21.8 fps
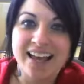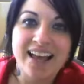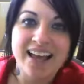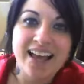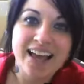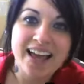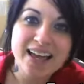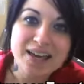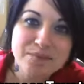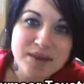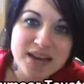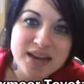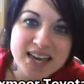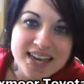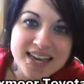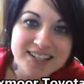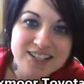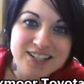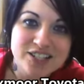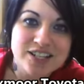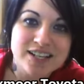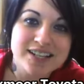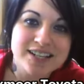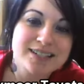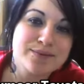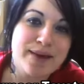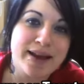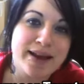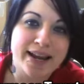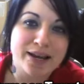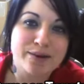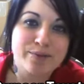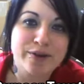Hey Mitch, it's
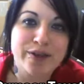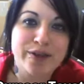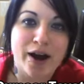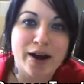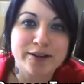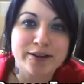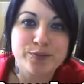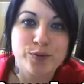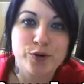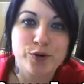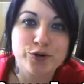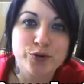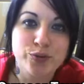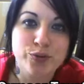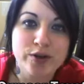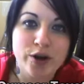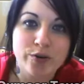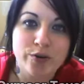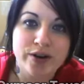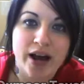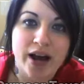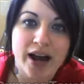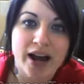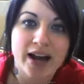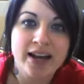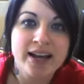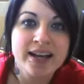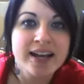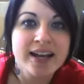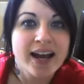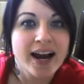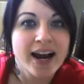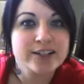Megan with Oxmoor Toyota.
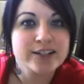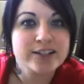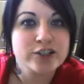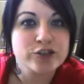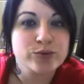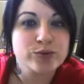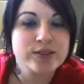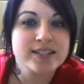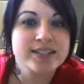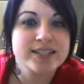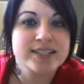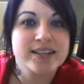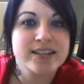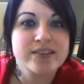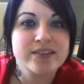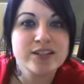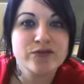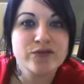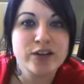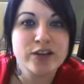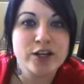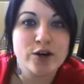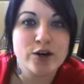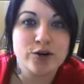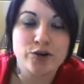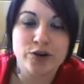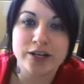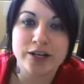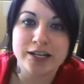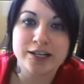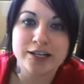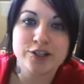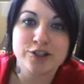I just wanted to send this video
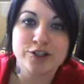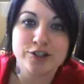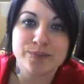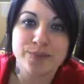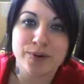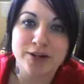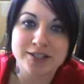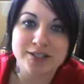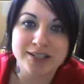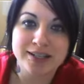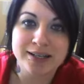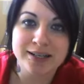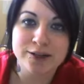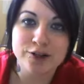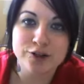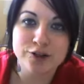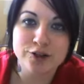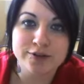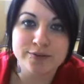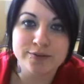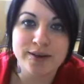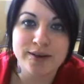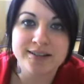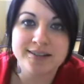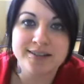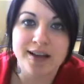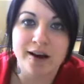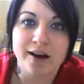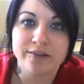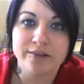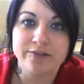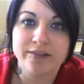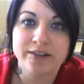greeting just to personally introduce
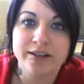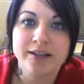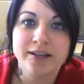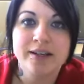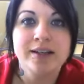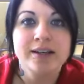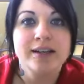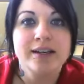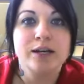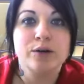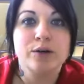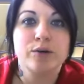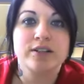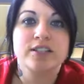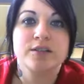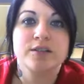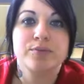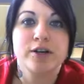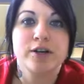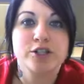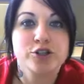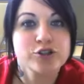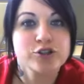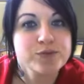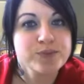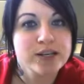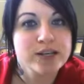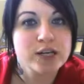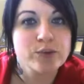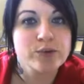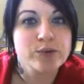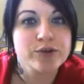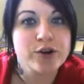myself. It was a pleasure
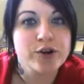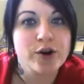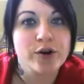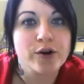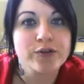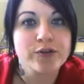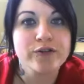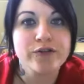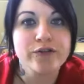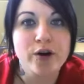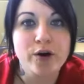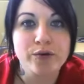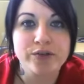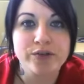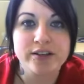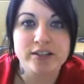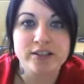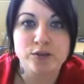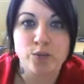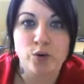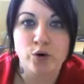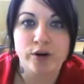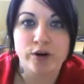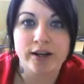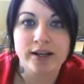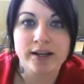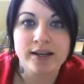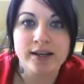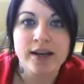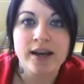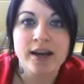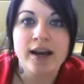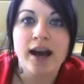speaking with you on the phone this morning.
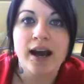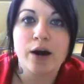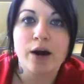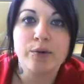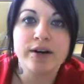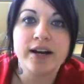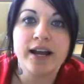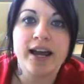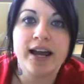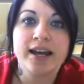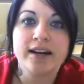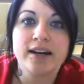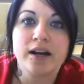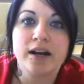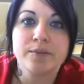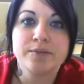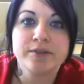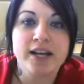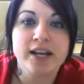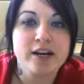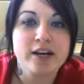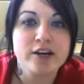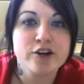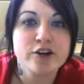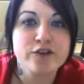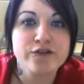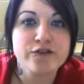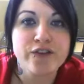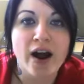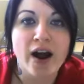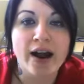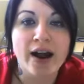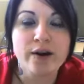I went ahead and updated your
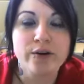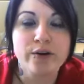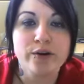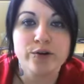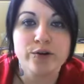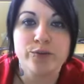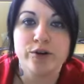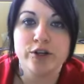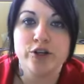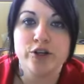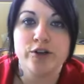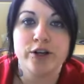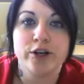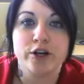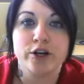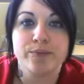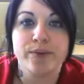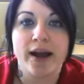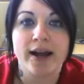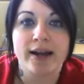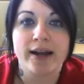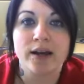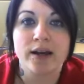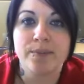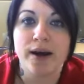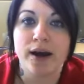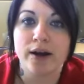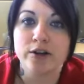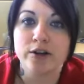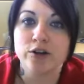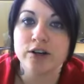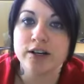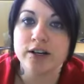file, and when you hear back
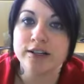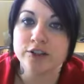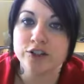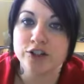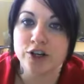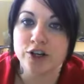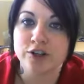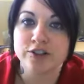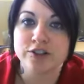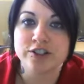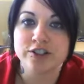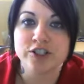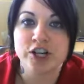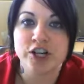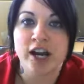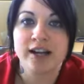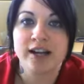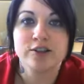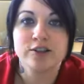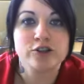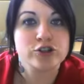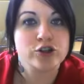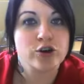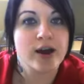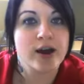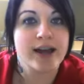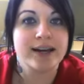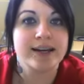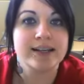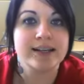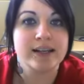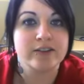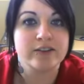about your insurance check, just go
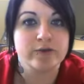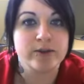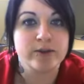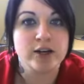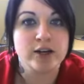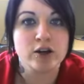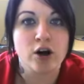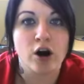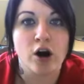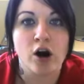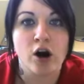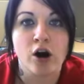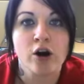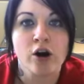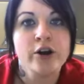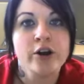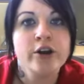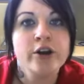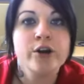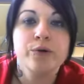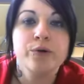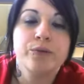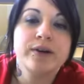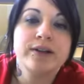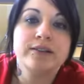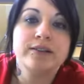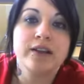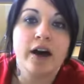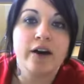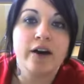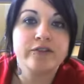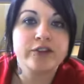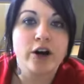ahead and give me a call. We'd
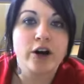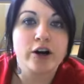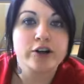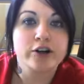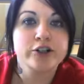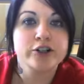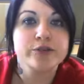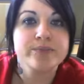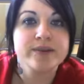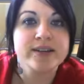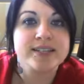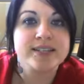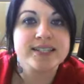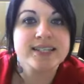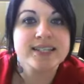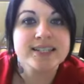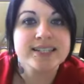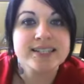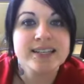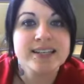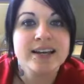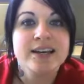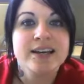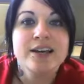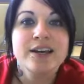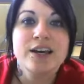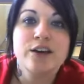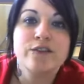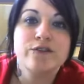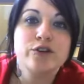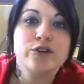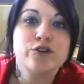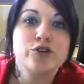love to earn your business.
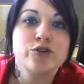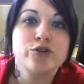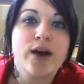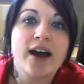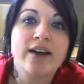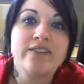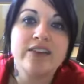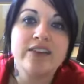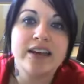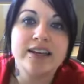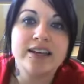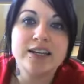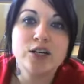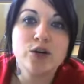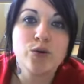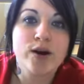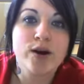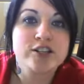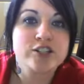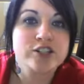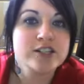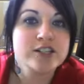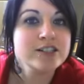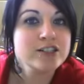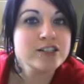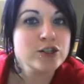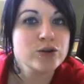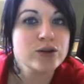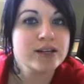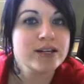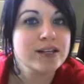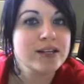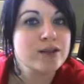If you do have any questions,
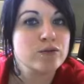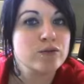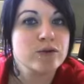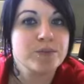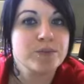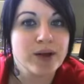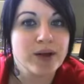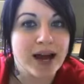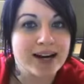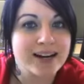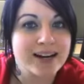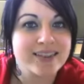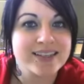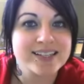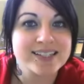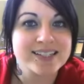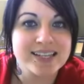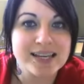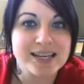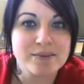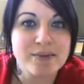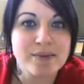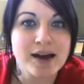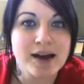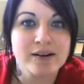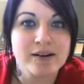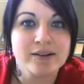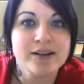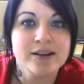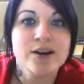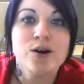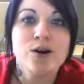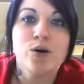you can either reply to this email
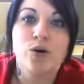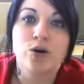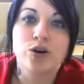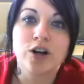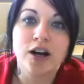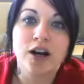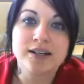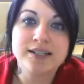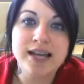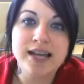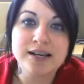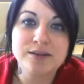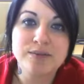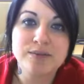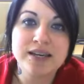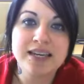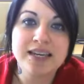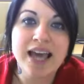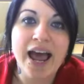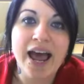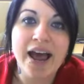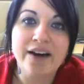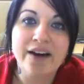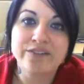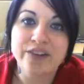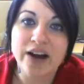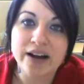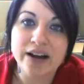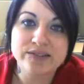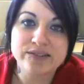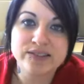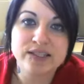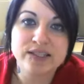or contact me at
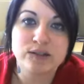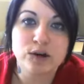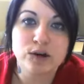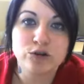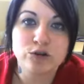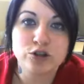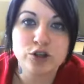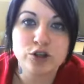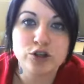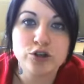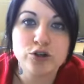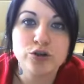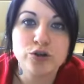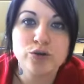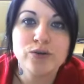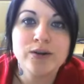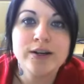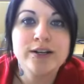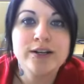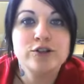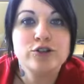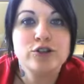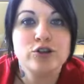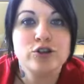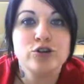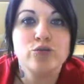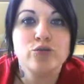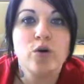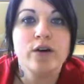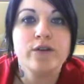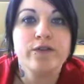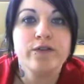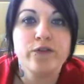502
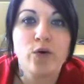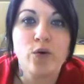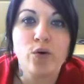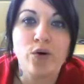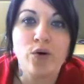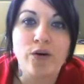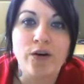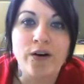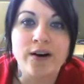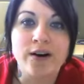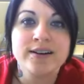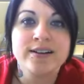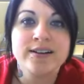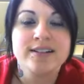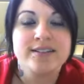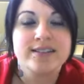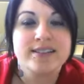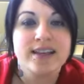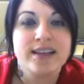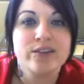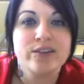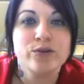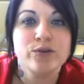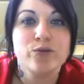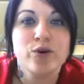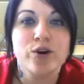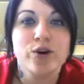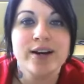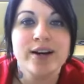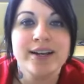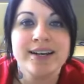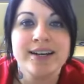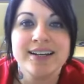214
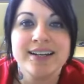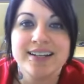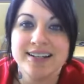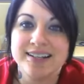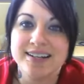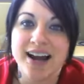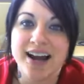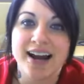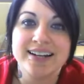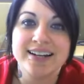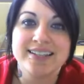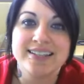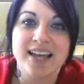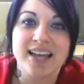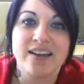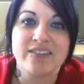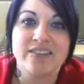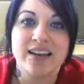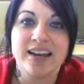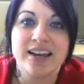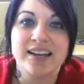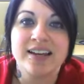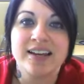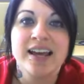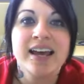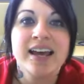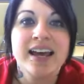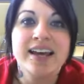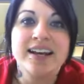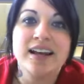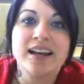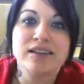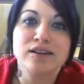7197.
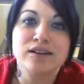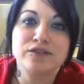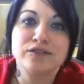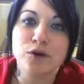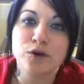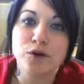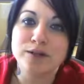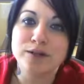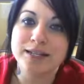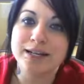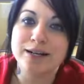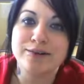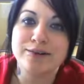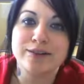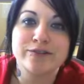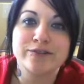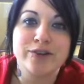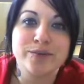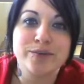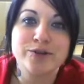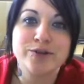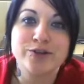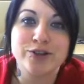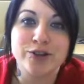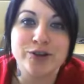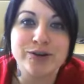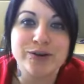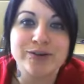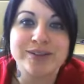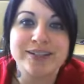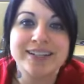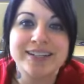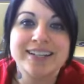And I look forward to hearing from you
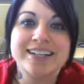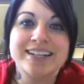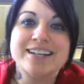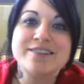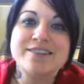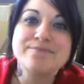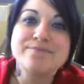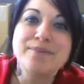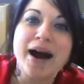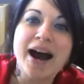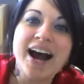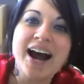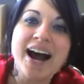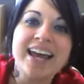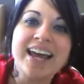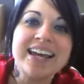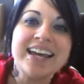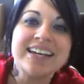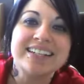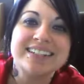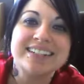soon. Bye.